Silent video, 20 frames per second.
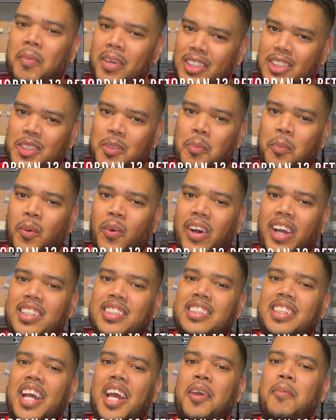It's your boy
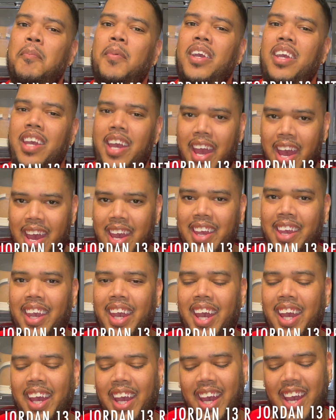JB,
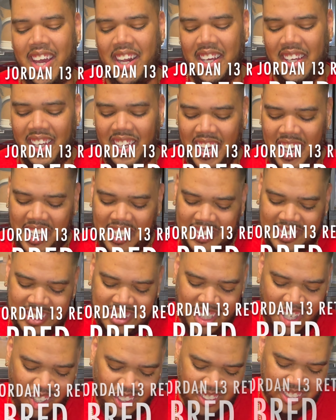aka the King of
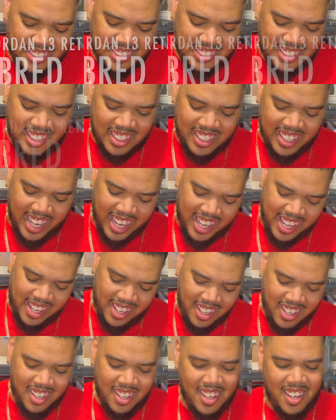Soul, and
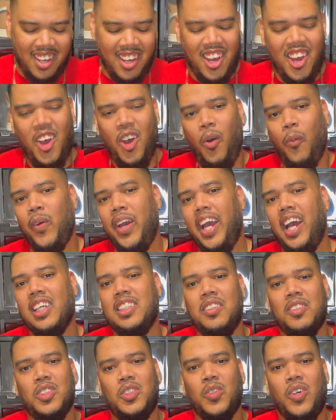today we got
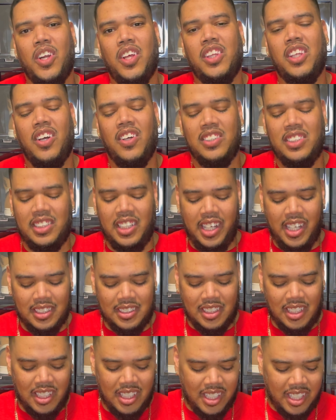some Jordan 13s
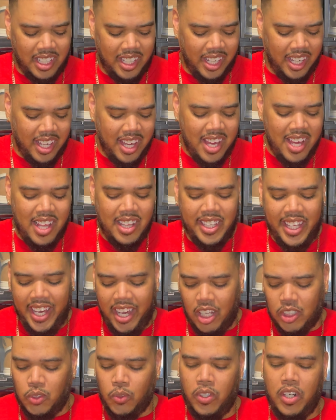to look at. The
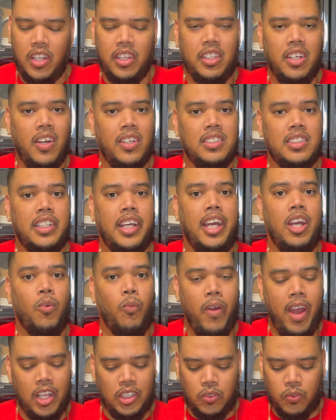Air Jordan 13
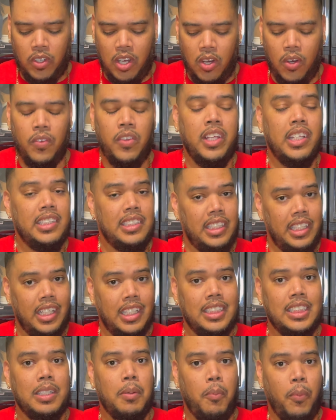Retro. This
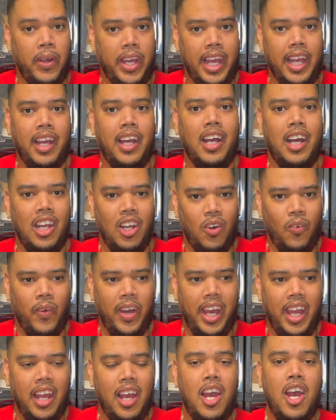is the Bred
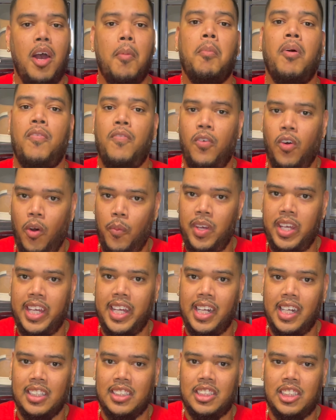colorway. Before we
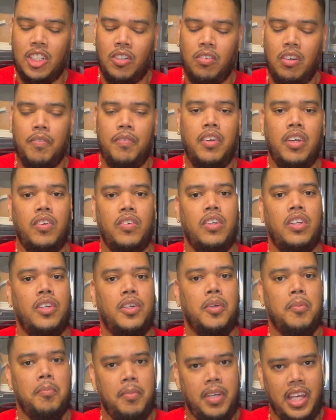get into the review, do
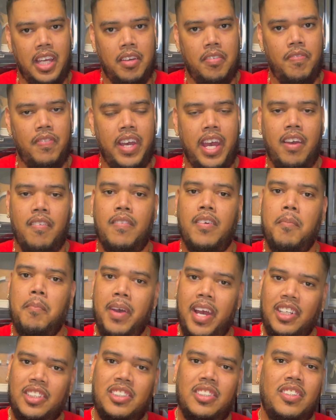me a favor.
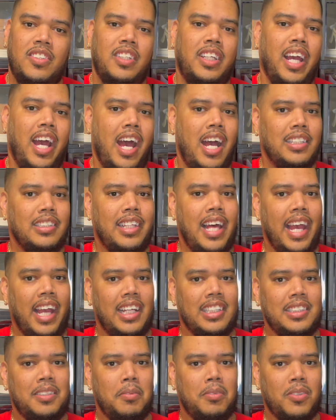Make sure you guys like and
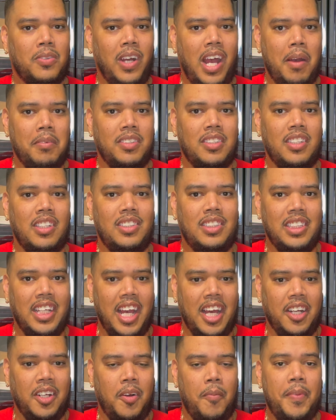subscribe to the
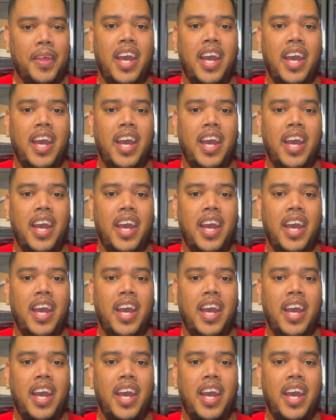channel.